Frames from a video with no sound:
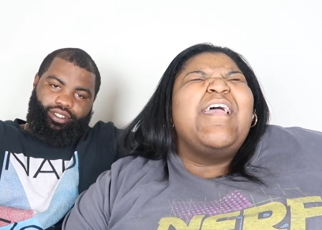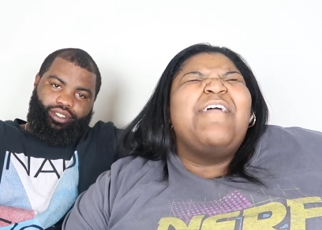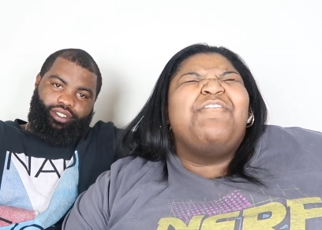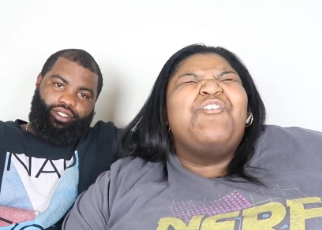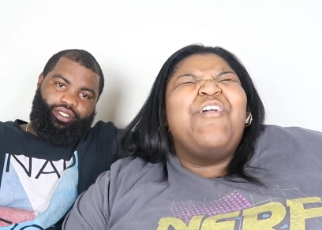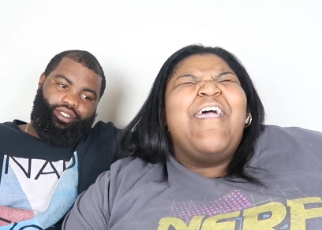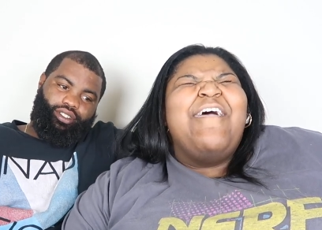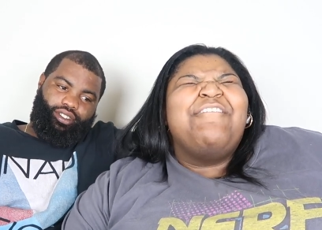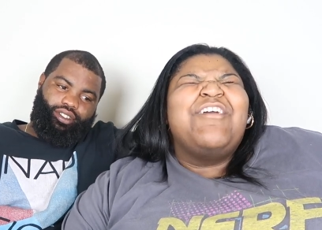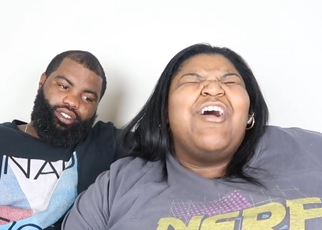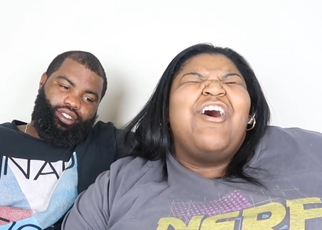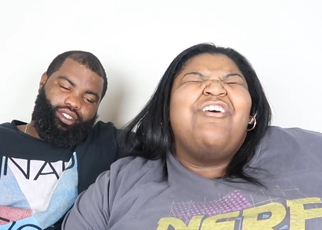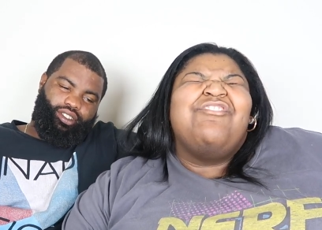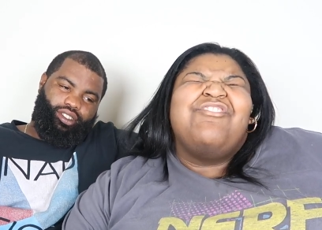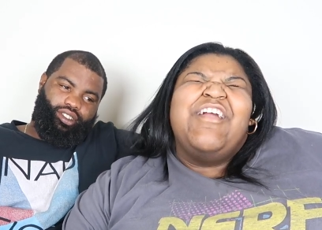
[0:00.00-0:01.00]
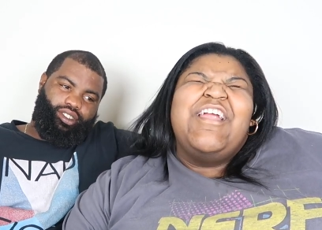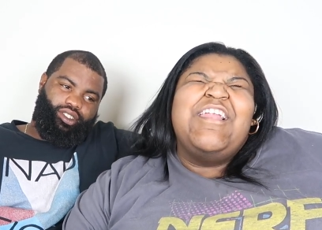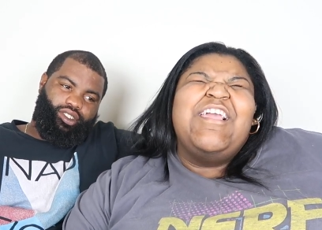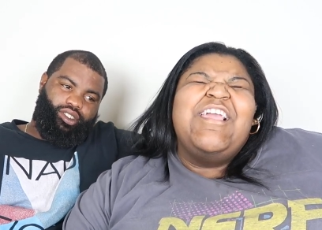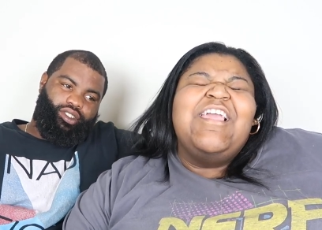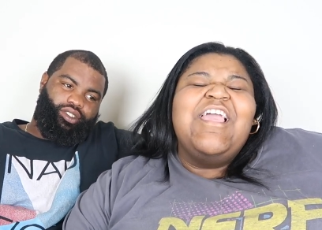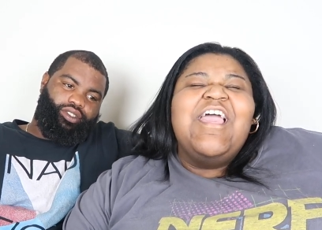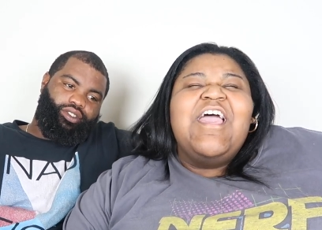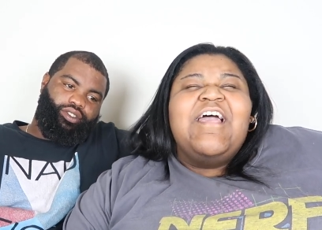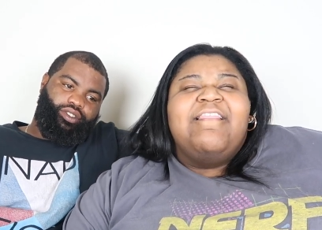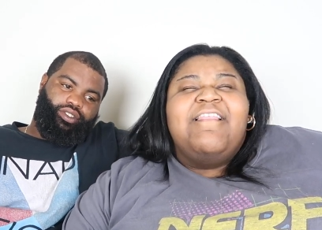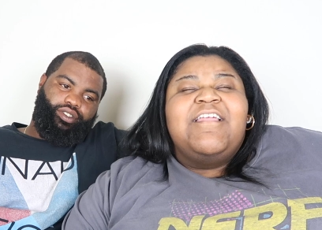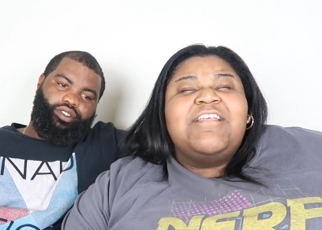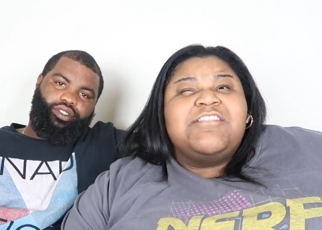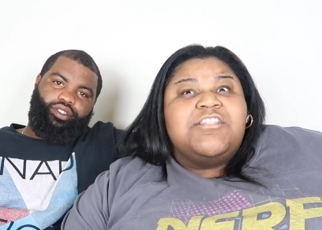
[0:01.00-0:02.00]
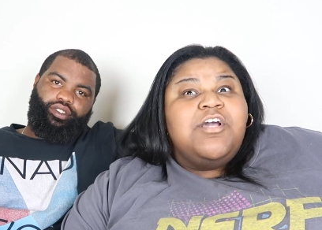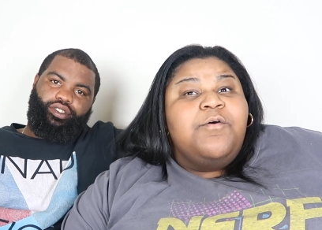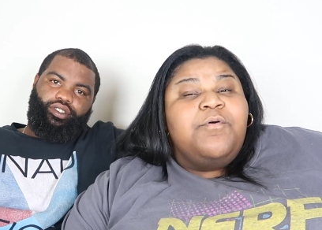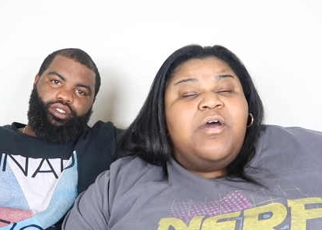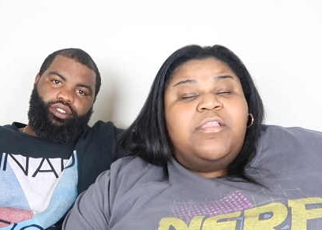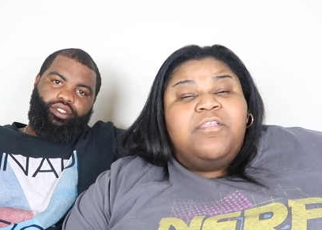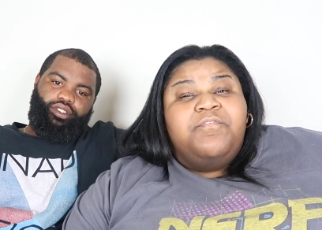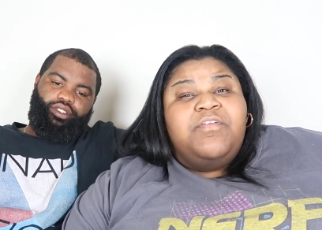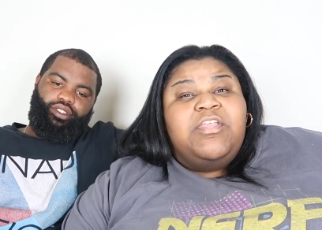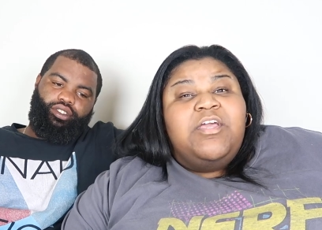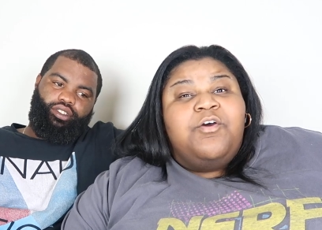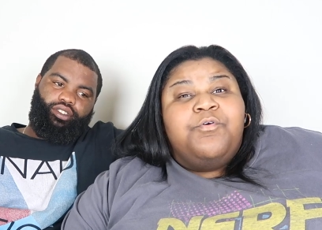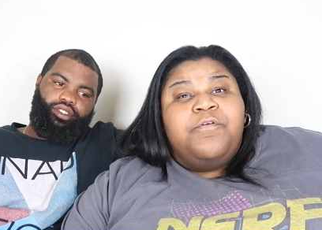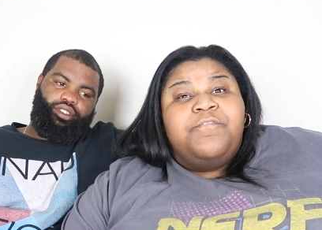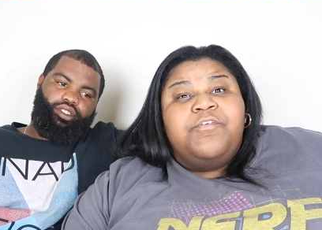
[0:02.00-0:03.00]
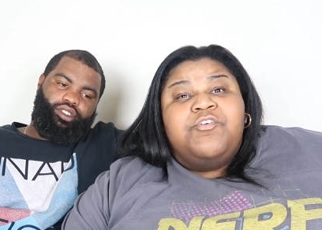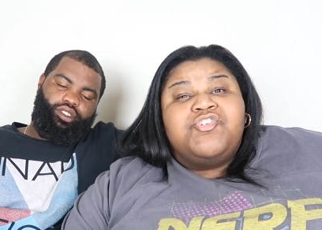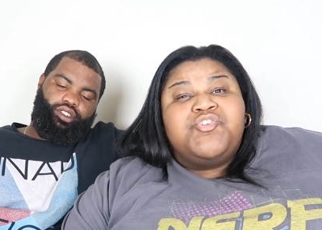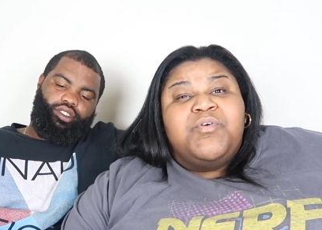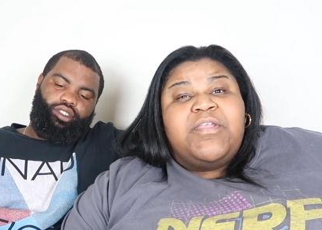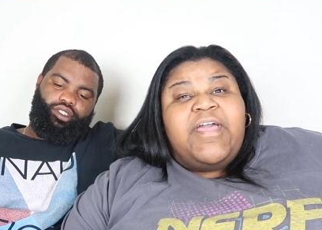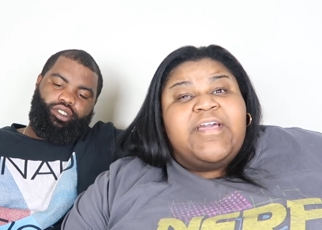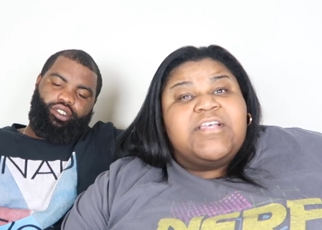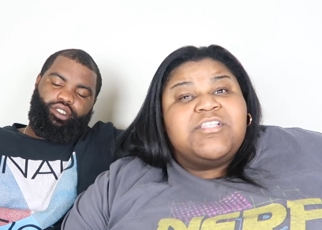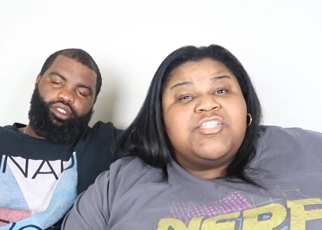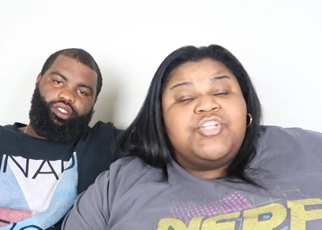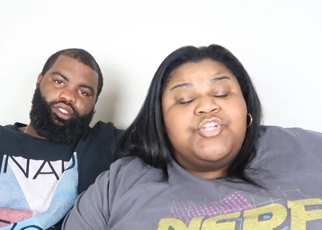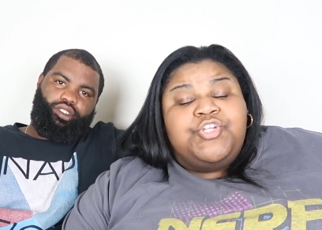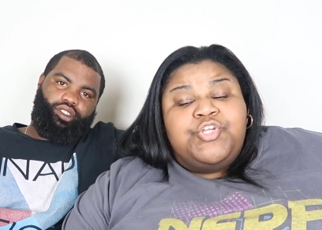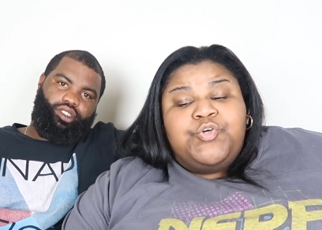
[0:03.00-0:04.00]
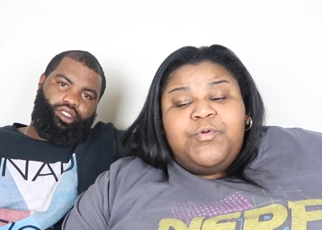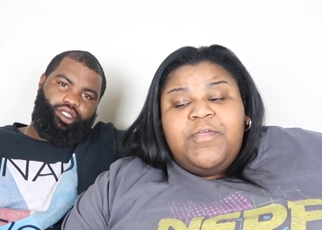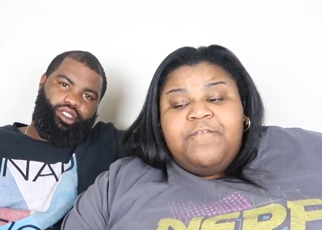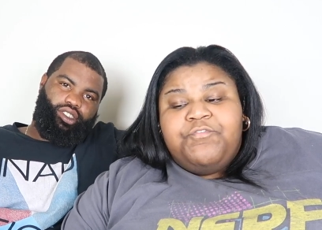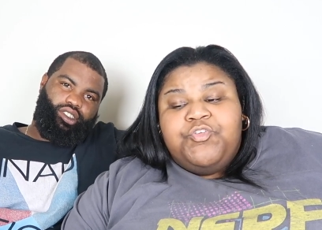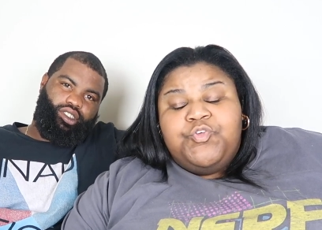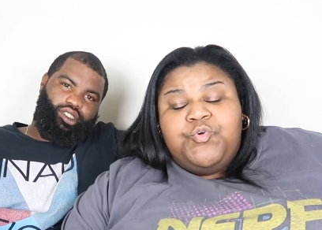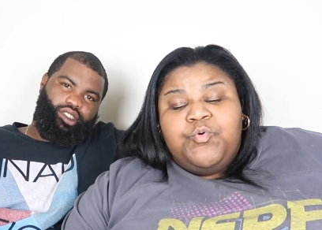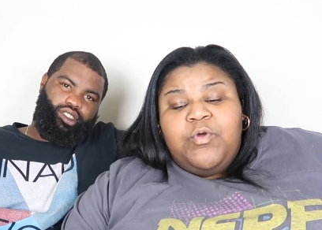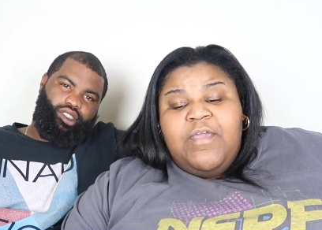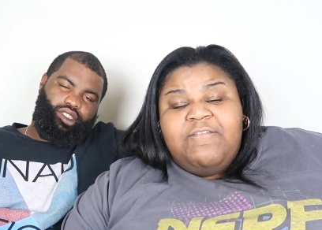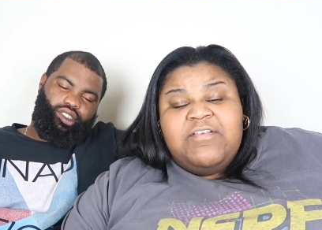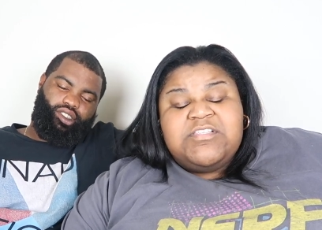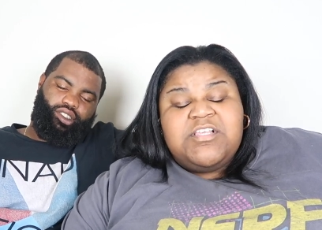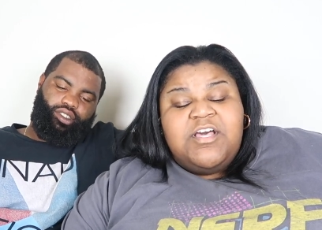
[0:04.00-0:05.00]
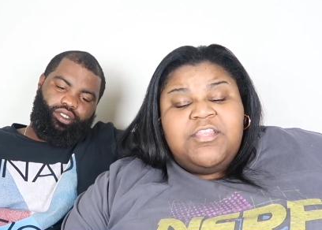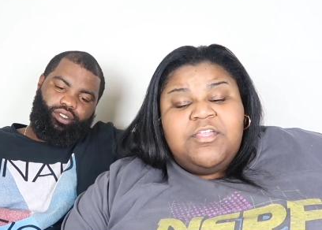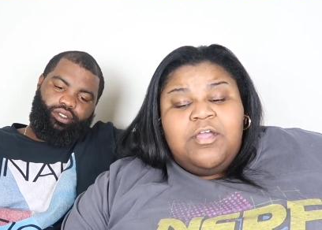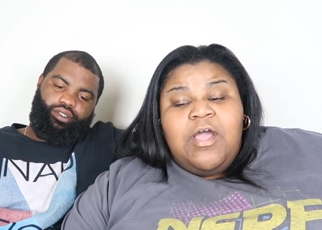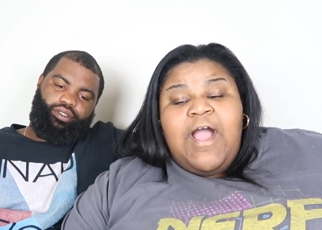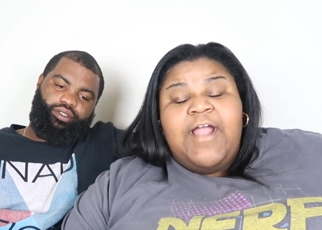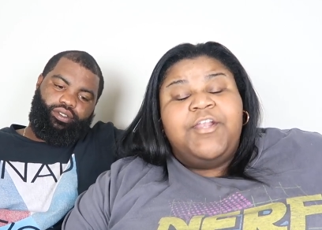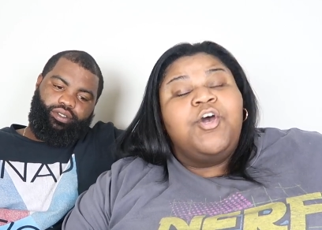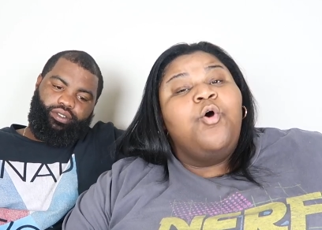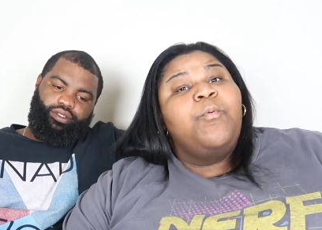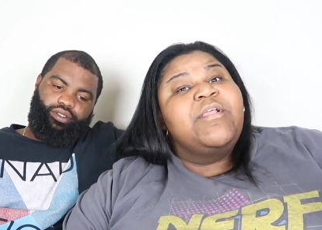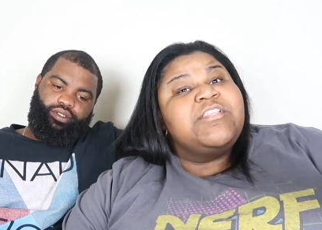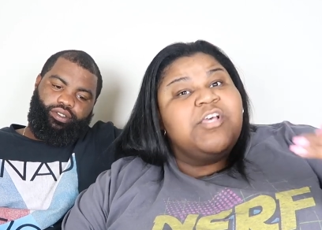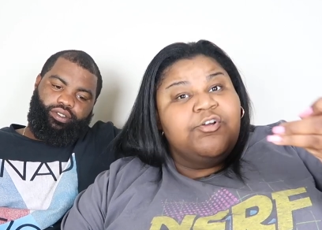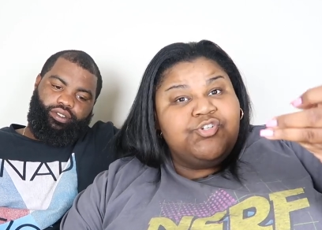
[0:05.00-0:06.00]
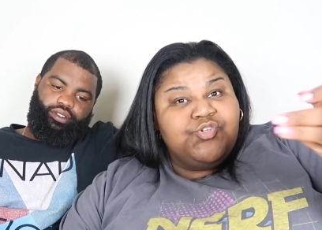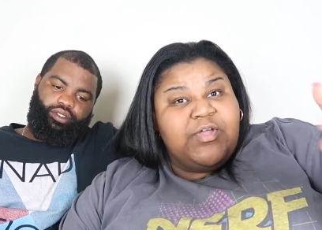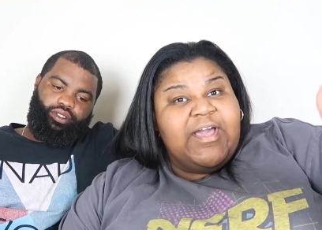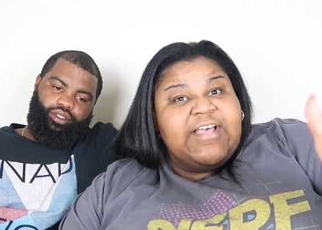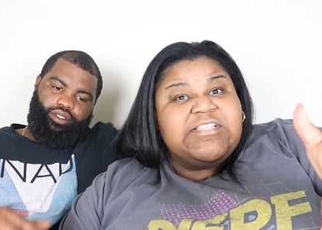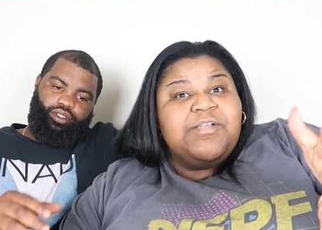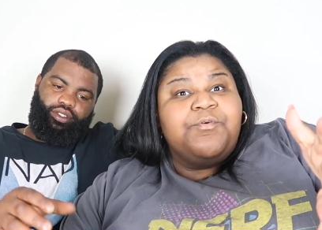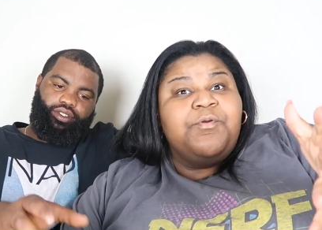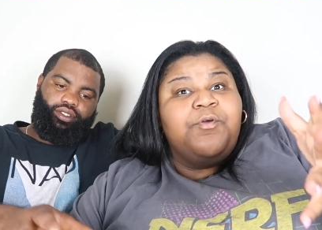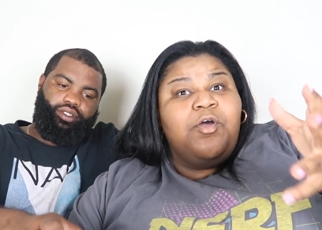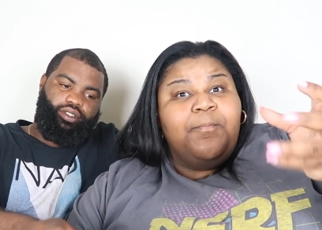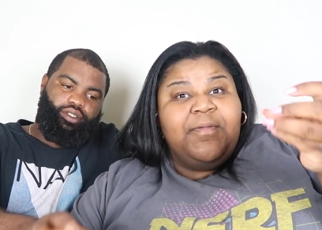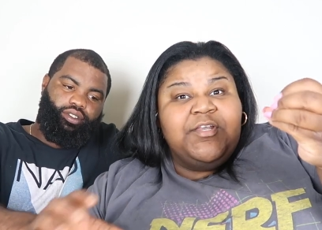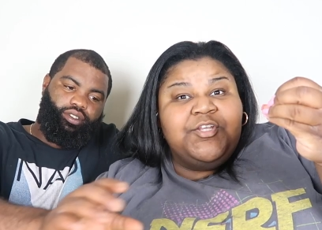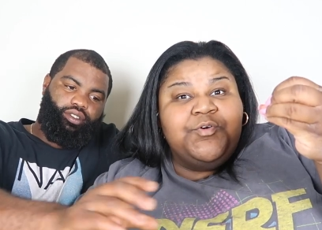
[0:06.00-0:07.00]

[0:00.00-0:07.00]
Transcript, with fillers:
Speaker 1: If you haven't already, let us know what other video reviews you would like us to do. If you, if it's other, I know we told you guys that we were going to be